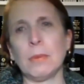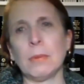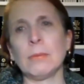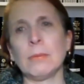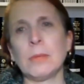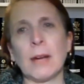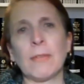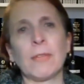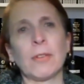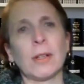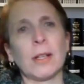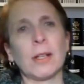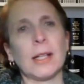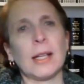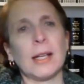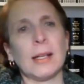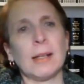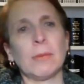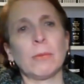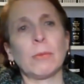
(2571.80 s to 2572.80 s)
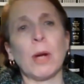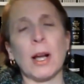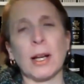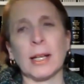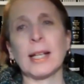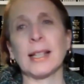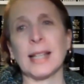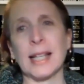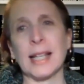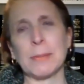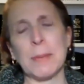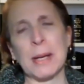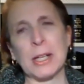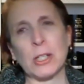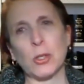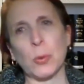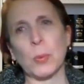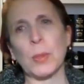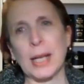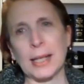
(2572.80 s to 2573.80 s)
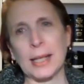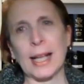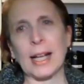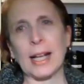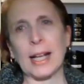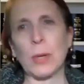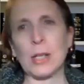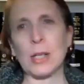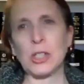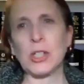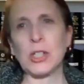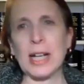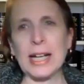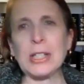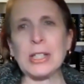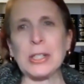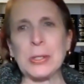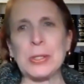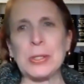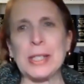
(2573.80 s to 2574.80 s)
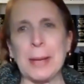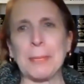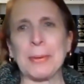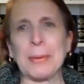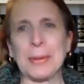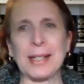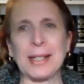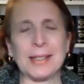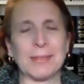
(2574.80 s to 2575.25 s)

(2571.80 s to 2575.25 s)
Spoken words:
definitely, sure. Rocky, let's make sure we get that question answered separately.